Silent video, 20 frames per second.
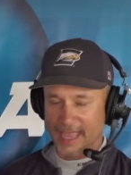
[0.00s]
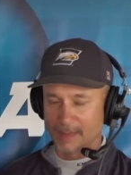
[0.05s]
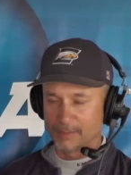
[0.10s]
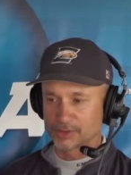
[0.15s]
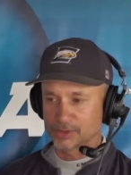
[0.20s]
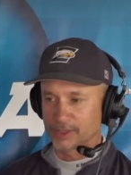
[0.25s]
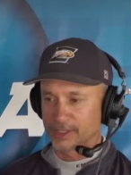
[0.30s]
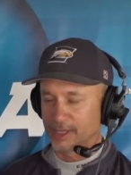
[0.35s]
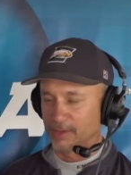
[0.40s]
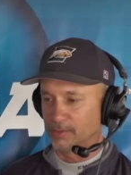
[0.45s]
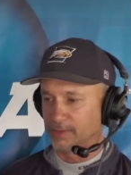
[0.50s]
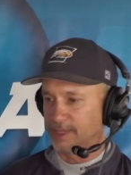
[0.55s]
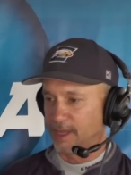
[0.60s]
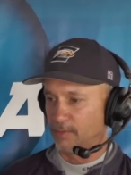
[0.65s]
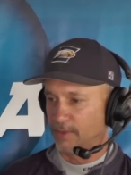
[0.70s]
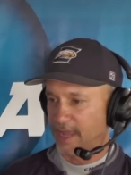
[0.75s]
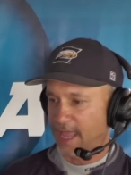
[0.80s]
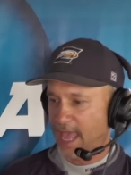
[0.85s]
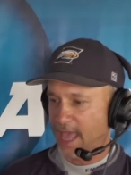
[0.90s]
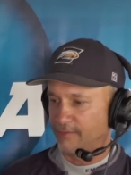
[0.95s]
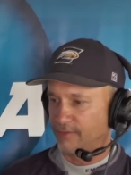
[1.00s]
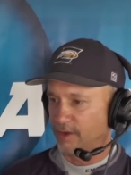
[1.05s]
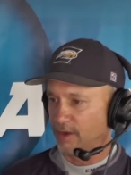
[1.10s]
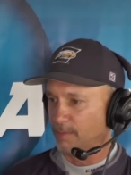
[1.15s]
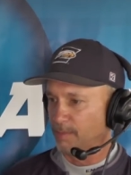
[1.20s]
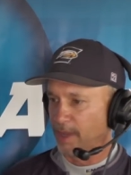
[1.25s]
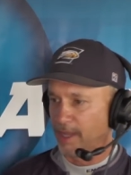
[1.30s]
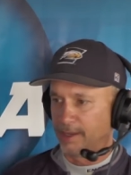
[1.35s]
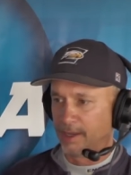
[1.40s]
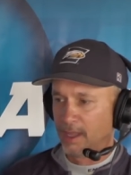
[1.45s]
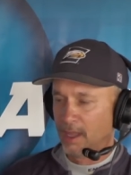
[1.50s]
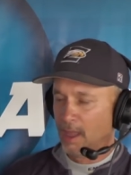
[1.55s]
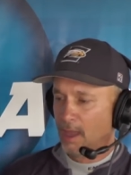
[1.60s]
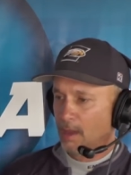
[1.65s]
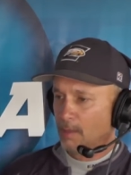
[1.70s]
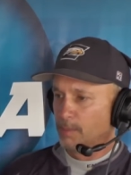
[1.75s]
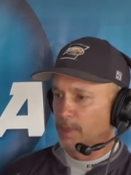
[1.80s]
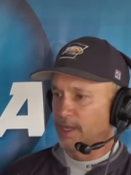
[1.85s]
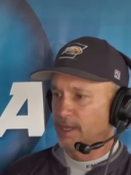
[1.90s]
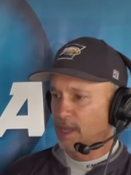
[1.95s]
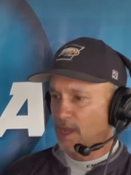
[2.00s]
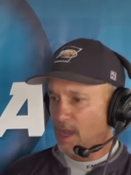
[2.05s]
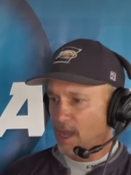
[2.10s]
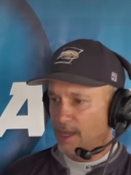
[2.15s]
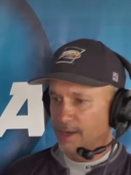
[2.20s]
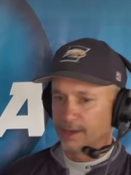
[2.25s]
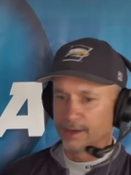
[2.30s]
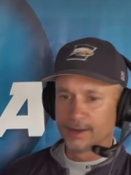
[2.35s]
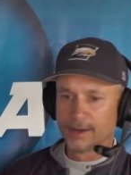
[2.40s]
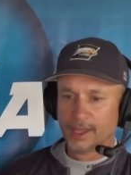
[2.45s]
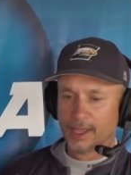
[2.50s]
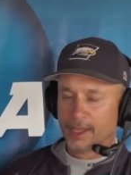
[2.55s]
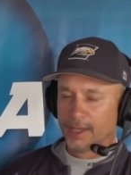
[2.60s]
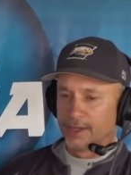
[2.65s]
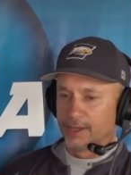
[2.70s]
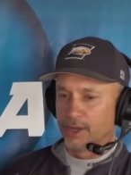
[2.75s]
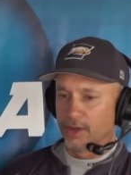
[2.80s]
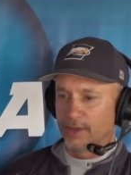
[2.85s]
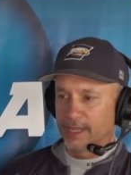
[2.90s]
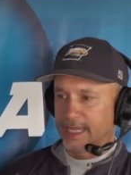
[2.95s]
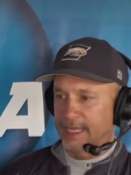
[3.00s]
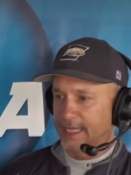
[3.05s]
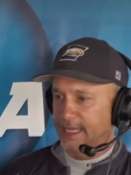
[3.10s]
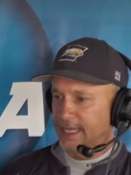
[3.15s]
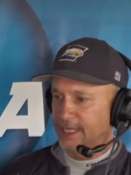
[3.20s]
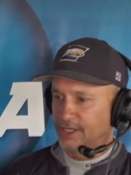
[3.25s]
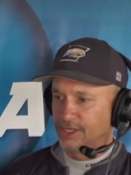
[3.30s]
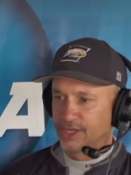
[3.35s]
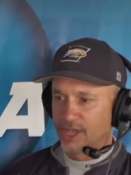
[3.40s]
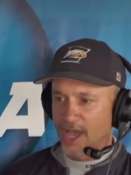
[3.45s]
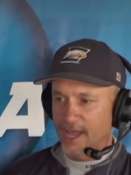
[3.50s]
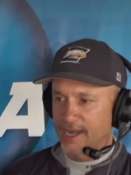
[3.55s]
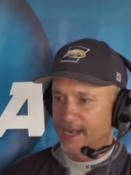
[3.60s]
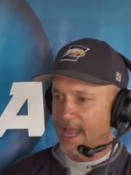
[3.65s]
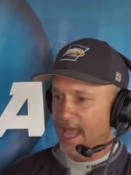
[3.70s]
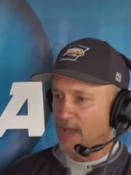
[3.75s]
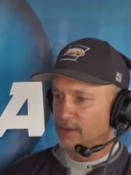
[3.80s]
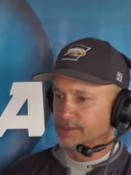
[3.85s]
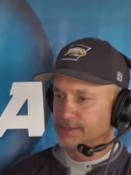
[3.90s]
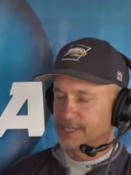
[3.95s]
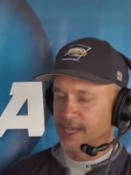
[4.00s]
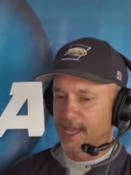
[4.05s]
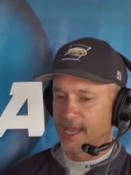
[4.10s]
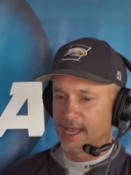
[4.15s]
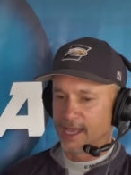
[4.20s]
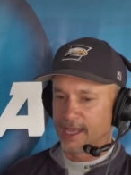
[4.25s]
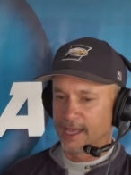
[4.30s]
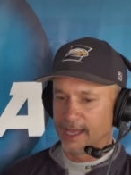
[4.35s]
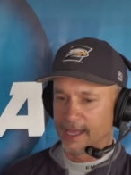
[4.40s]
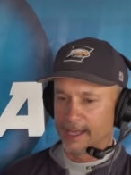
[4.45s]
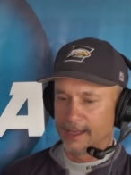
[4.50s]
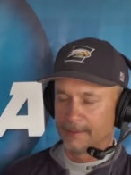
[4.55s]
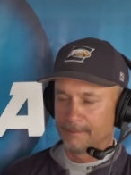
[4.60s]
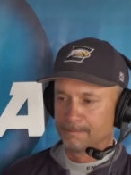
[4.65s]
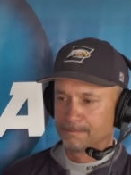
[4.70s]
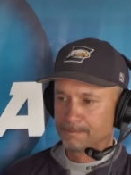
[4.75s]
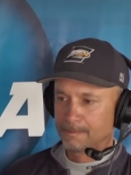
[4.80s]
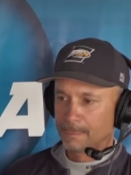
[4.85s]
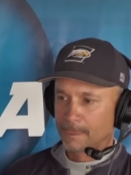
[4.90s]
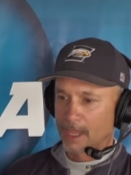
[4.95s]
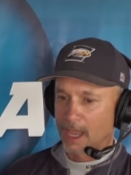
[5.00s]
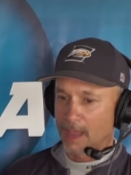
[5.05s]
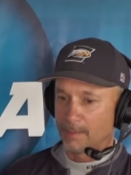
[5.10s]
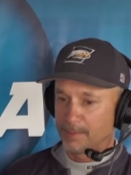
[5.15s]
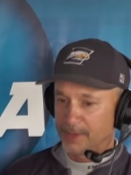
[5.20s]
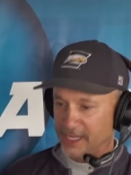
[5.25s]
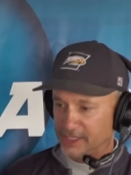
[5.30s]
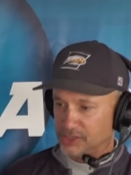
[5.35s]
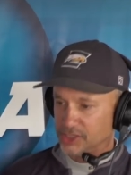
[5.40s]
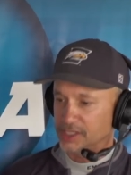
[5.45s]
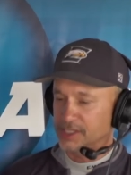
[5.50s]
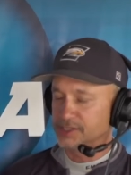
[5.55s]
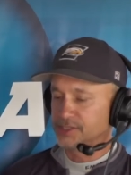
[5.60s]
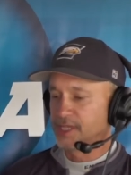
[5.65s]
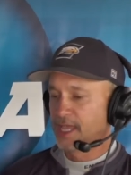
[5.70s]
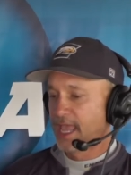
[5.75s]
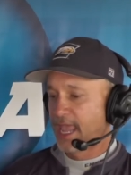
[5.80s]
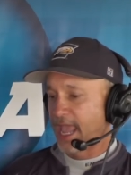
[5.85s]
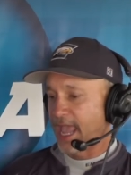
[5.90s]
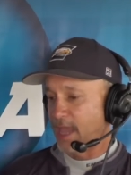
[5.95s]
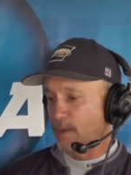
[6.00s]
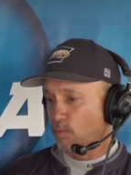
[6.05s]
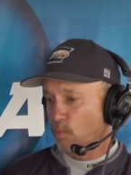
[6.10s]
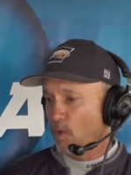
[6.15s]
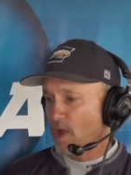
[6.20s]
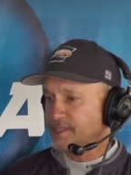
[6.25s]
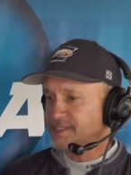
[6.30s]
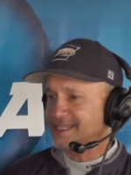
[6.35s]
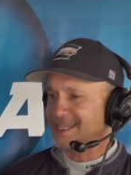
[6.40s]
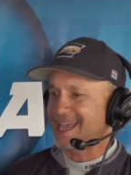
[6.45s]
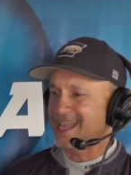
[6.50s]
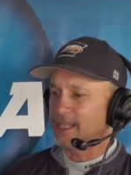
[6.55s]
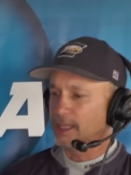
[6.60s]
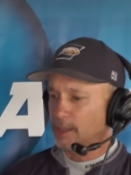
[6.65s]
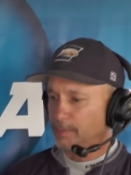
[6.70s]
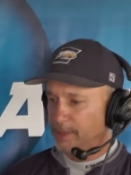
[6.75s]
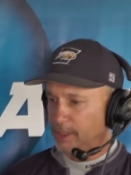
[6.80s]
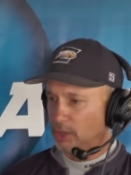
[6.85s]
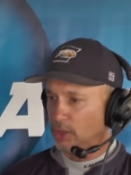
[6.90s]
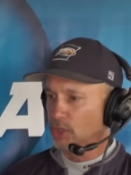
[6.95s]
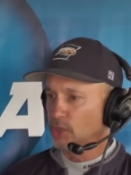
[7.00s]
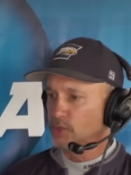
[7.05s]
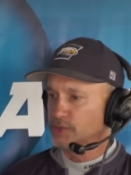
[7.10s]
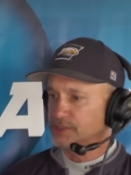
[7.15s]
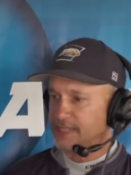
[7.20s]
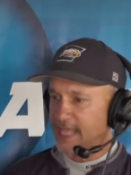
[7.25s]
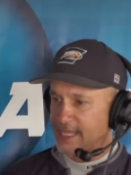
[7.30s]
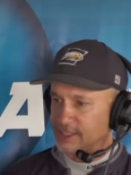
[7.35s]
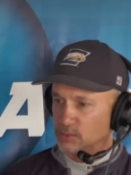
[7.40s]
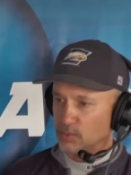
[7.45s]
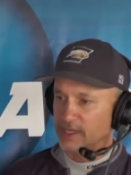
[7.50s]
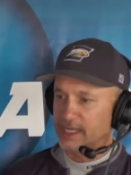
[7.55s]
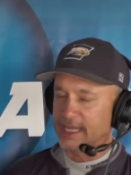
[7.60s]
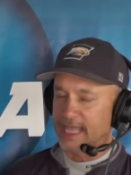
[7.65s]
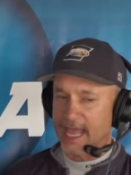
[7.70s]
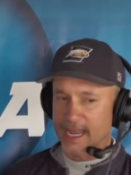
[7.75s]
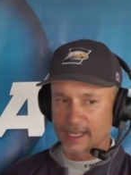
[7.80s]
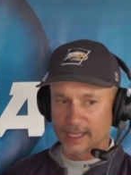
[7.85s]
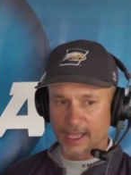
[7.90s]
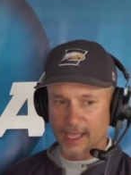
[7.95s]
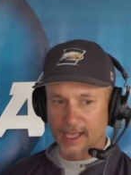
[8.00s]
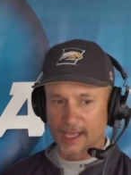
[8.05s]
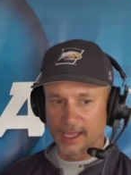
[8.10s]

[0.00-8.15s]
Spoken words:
chemistry that we have here. But Connor, he gutted out pitches, and once he got a little bit loose, that's when he got